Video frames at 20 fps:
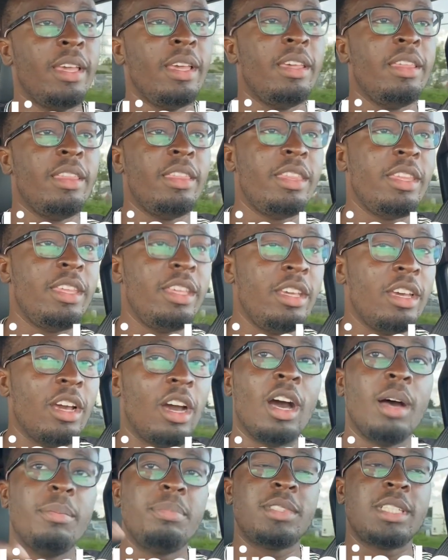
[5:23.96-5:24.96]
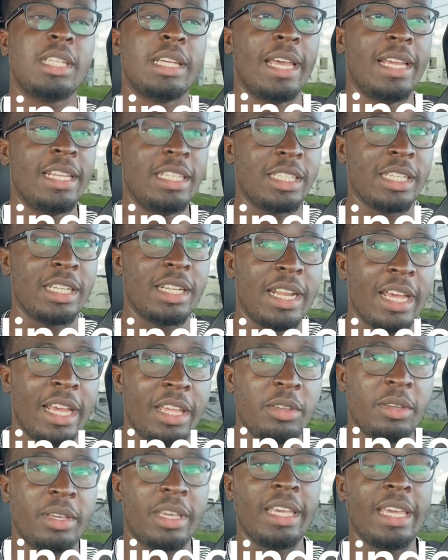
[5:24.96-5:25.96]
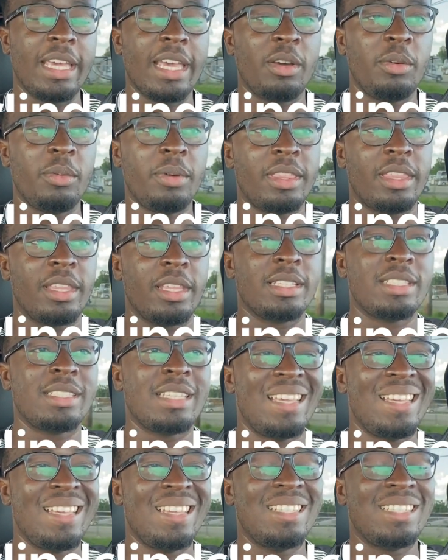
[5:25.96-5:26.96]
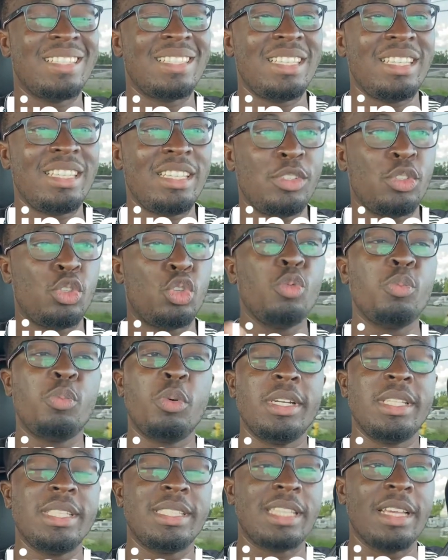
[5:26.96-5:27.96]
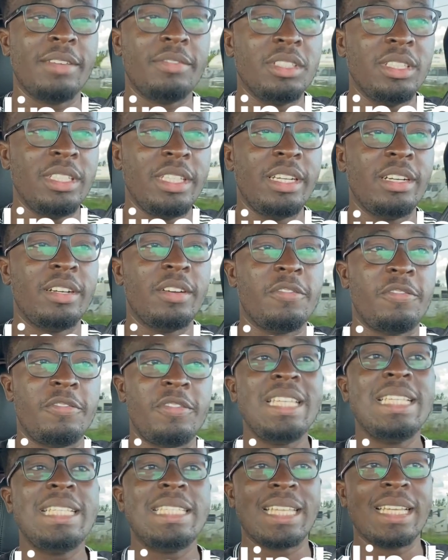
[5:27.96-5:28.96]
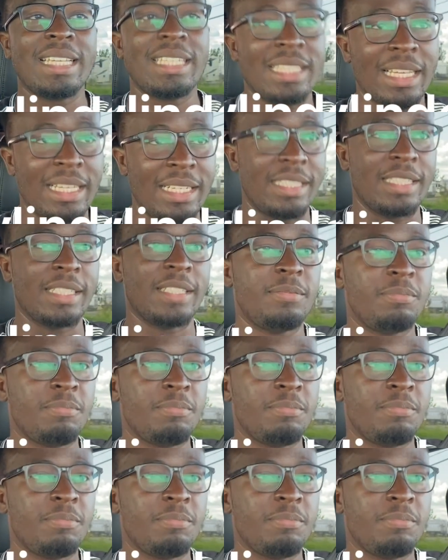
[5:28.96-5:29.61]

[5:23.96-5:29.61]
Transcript: The upped engine that you can get with this is the 2.7 liter V6 engine.